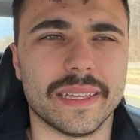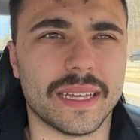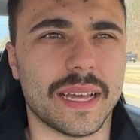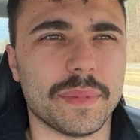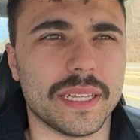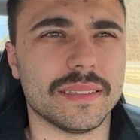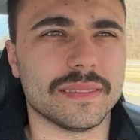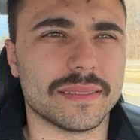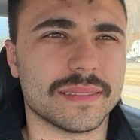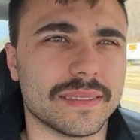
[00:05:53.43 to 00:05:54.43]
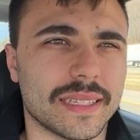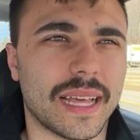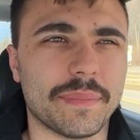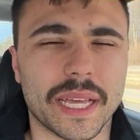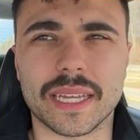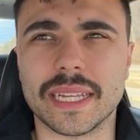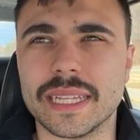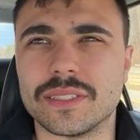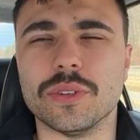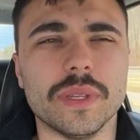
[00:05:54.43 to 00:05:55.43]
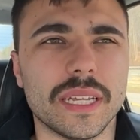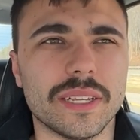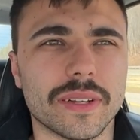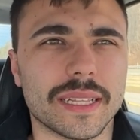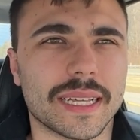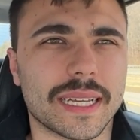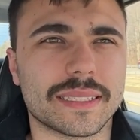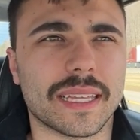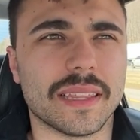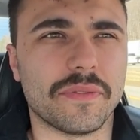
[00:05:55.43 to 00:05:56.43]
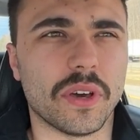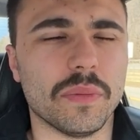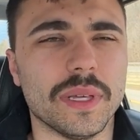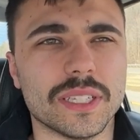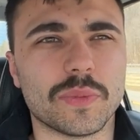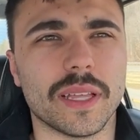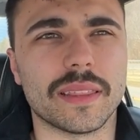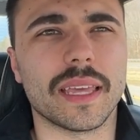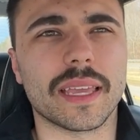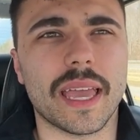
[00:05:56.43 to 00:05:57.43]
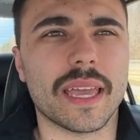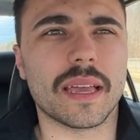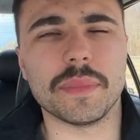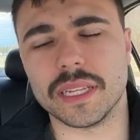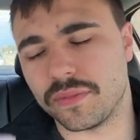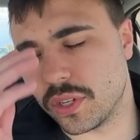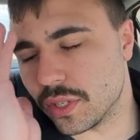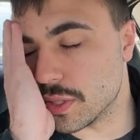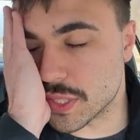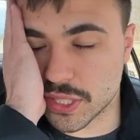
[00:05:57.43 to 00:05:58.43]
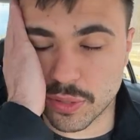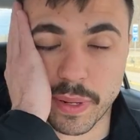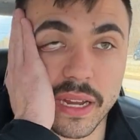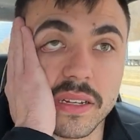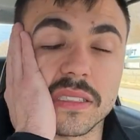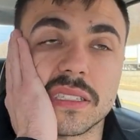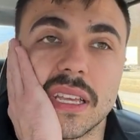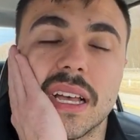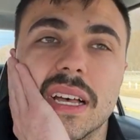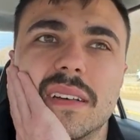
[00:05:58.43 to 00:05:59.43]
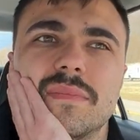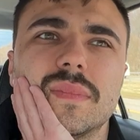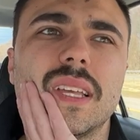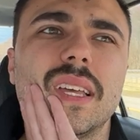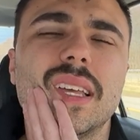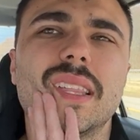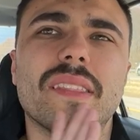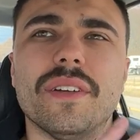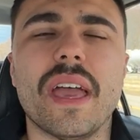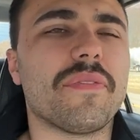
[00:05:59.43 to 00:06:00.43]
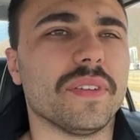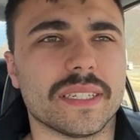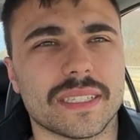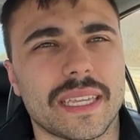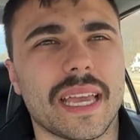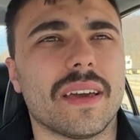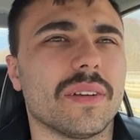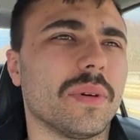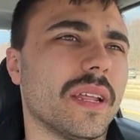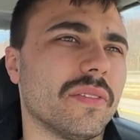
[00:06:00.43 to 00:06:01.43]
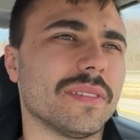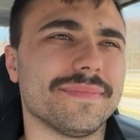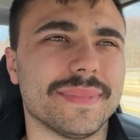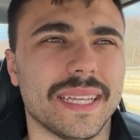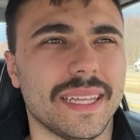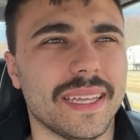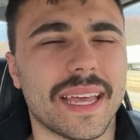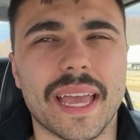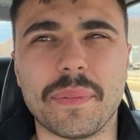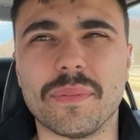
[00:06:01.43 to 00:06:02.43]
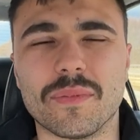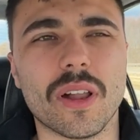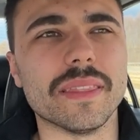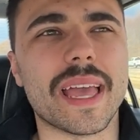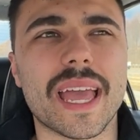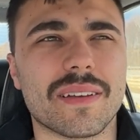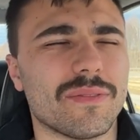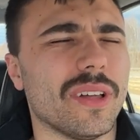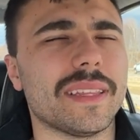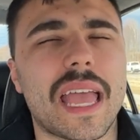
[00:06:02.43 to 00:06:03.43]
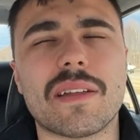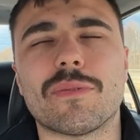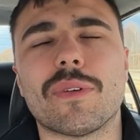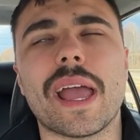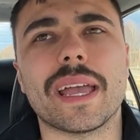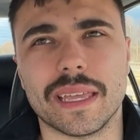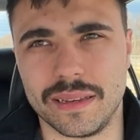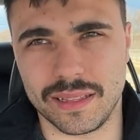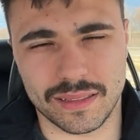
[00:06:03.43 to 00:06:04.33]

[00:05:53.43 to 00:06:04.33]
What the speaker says: I mean, I'm not going to get too nitty gritty. Like I said, the phone bill's one thing. Hey, I mean, if you're using your parents' their Netflix account or whatever, hey, run that ragged.